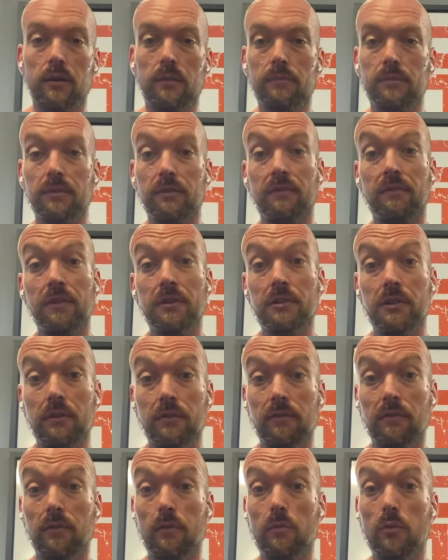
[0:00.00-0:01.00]

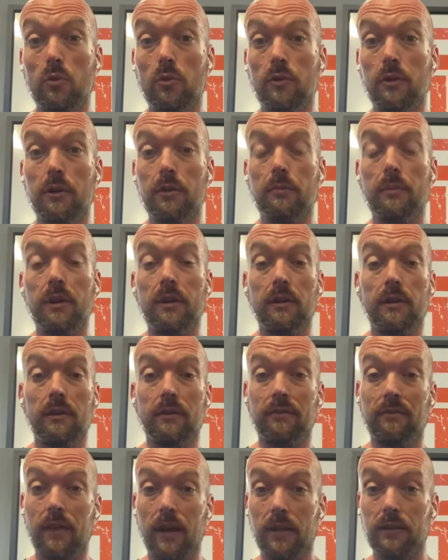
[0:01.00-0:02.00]
sufficient for more intermediate
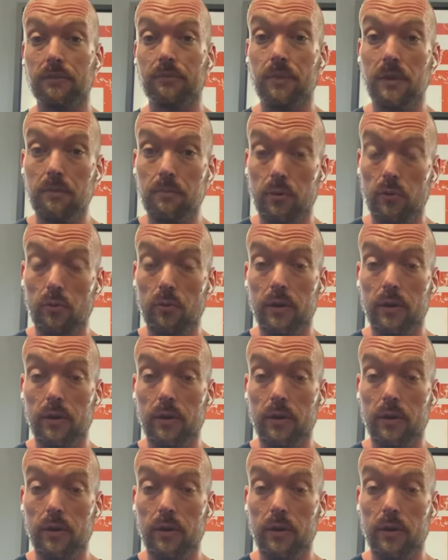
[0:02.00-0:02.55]
advanced people.